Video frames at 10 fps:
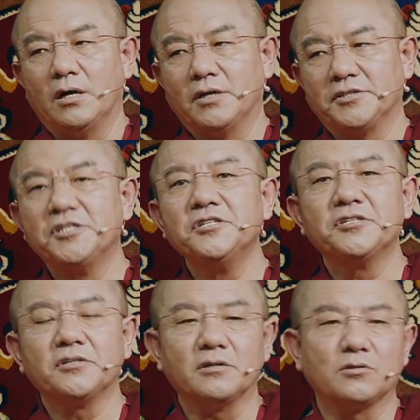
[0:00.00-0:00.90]
As
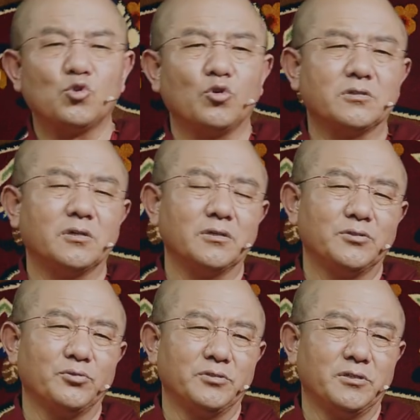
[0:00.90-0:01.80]
well as
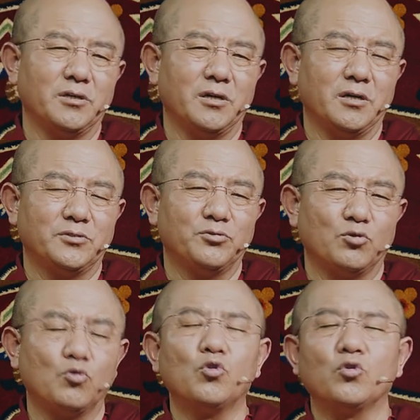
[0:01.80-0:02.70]
uh,
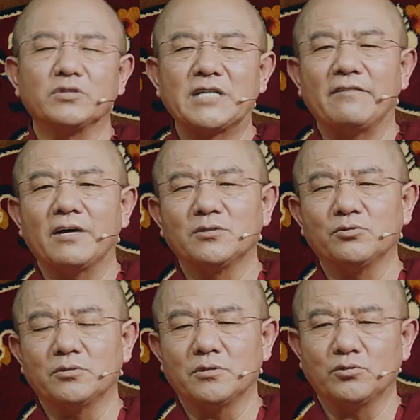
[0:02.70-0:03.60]
Guru
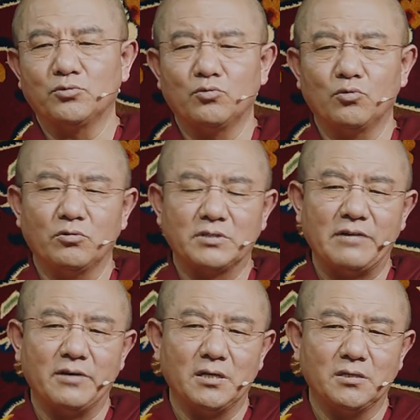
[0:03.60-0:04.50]
Tawa,
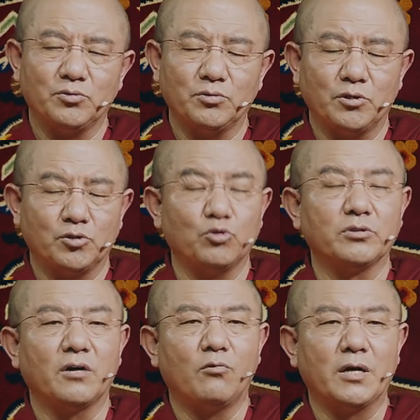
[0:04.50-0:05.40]
who was
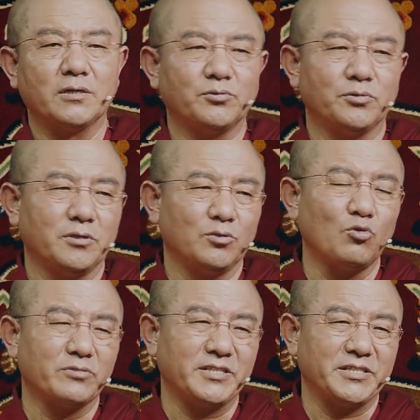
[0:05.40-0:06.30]
the
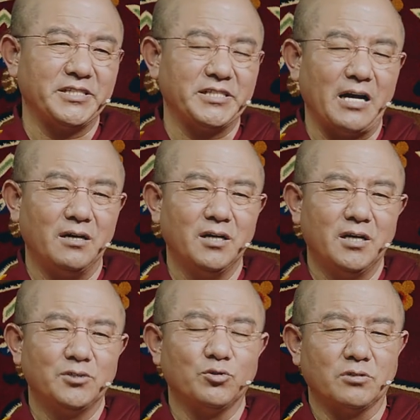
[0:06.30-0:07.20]
uh, the
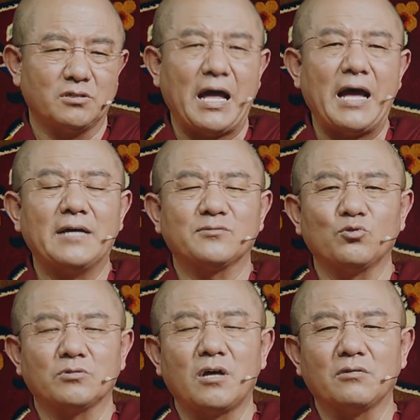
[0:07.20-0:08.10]
author
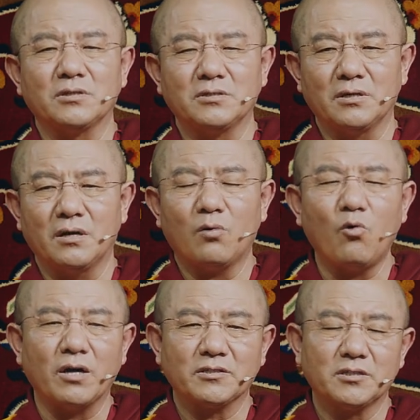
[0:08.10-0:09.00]
of uh, the
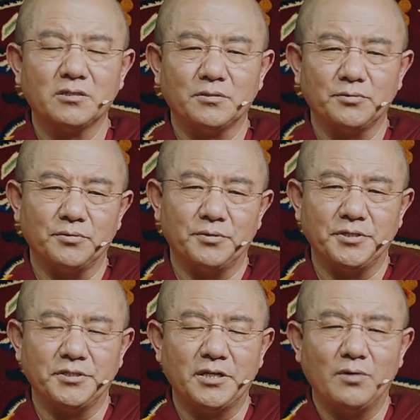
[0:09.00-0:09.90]
Blue Annal,
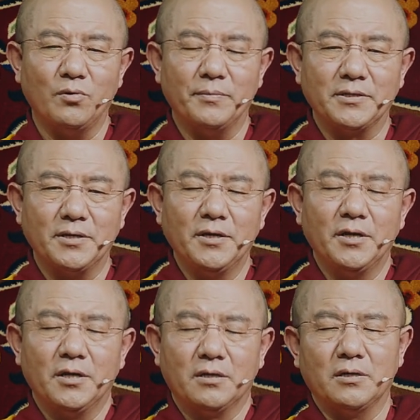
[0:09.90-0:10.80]

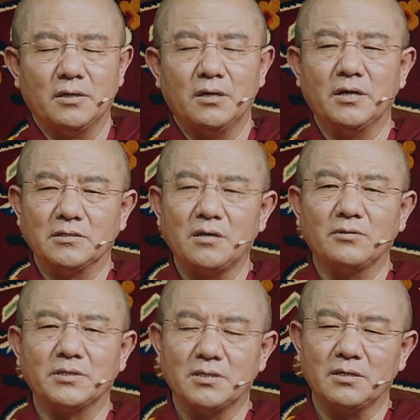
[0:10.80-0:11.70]
also made a
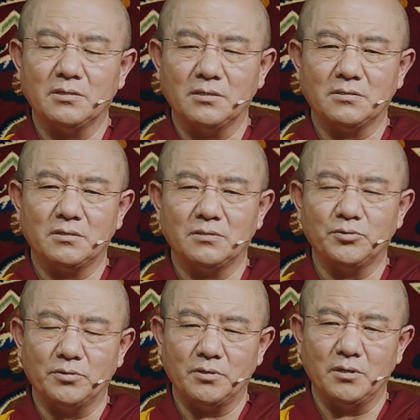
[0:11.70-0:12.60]
commentary
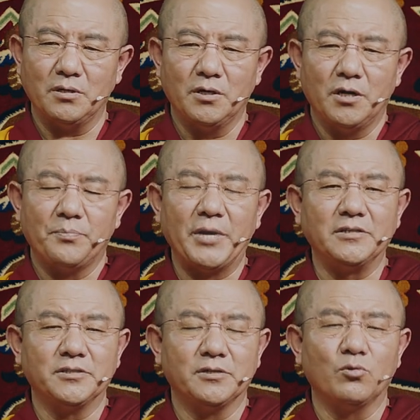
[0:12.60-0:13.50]
on
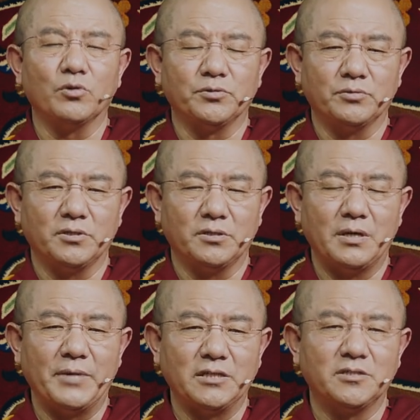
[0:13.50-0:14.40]
this particular
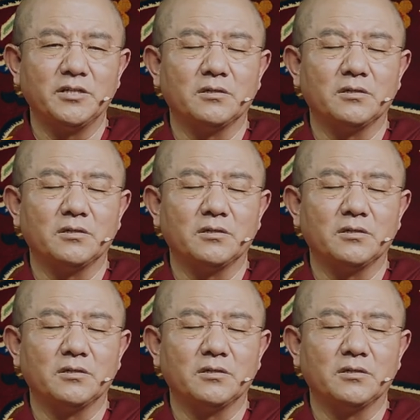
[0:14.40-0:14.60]
shastra.